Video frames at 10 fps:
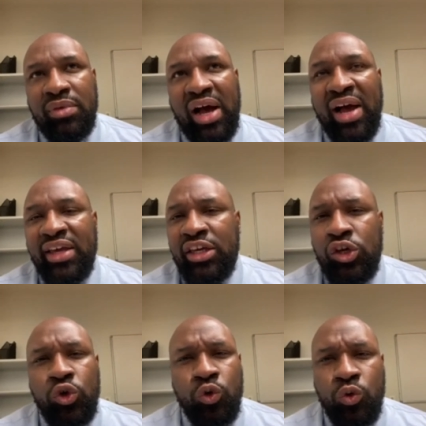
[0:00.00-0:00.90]

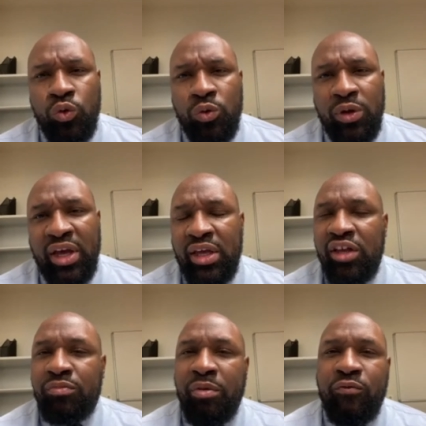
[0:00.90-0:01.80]
IQ and
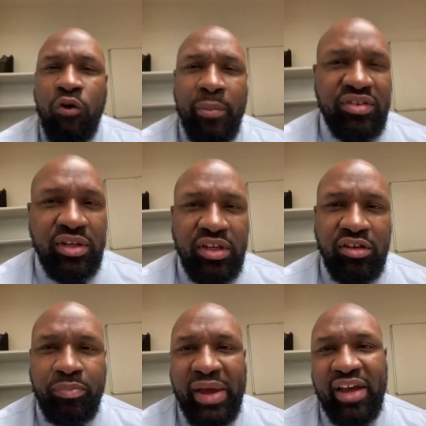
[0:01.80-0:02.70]
his performance in these
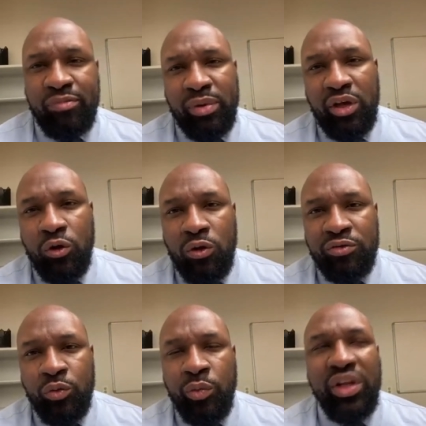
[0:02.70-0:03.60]
past
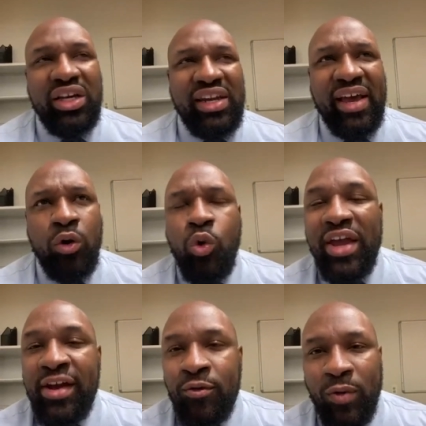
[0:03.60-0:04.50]
playoffs. When we're looking at
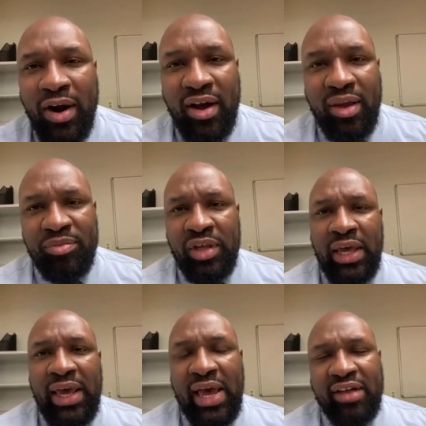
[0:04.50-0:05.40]
Quentin Grimes
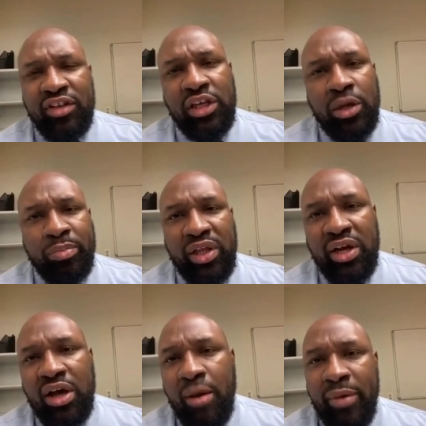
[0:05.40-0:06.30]
as a young
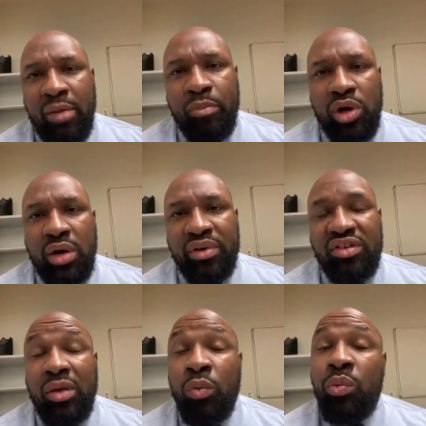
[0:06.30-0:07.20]
player coming up on our
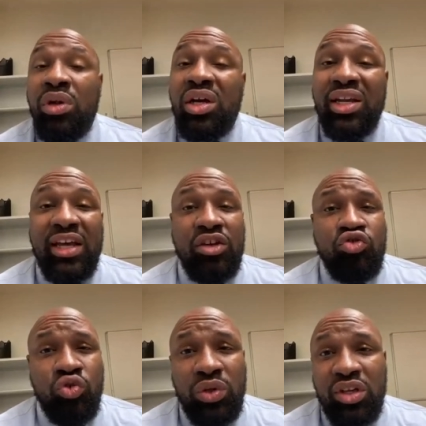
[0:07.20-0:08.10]
team. When we're looking at a
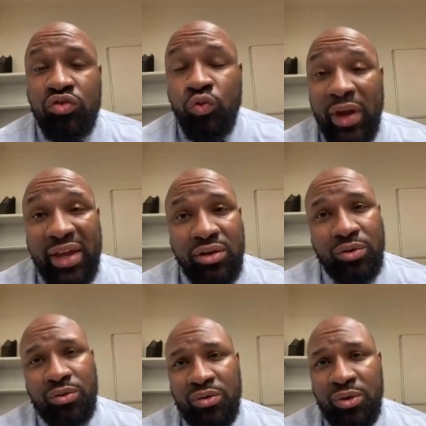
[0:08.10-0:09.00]
Julius Randle,